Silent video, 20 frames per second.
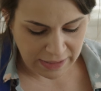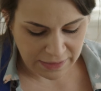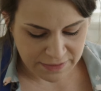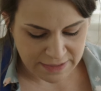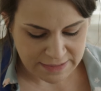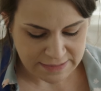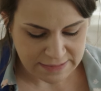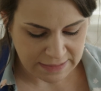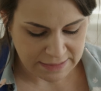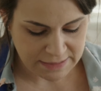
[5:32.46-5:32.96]
get
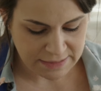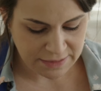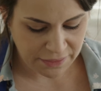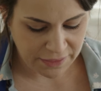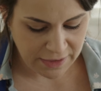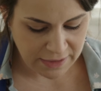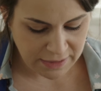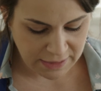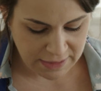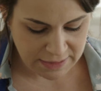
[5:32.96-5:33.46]
these nice
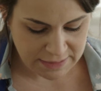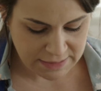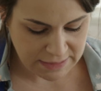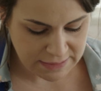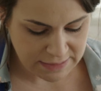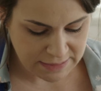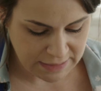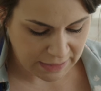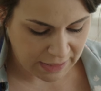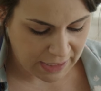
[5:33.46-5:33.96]
thin,
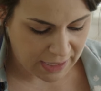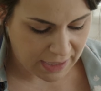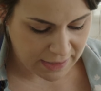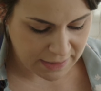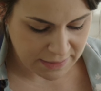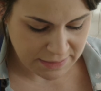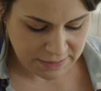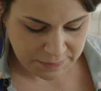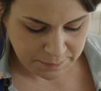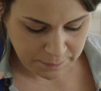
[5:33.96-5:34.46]
consistent
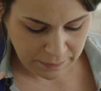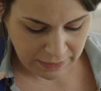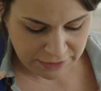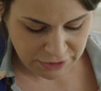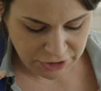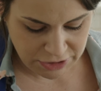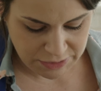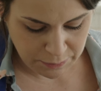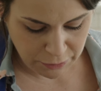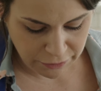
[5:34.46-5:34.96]
cuts by
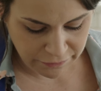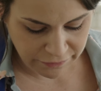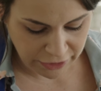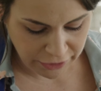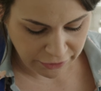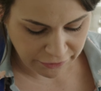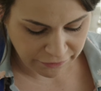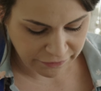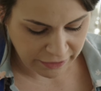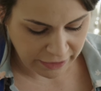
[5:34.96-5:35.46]
just moving
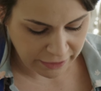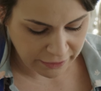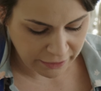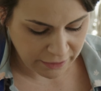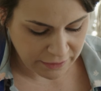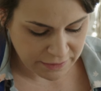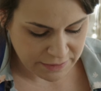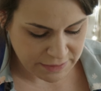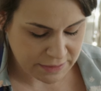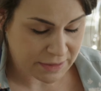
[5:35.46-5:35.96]
your
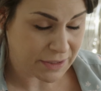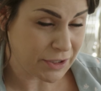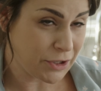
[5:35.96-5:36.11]
fingers,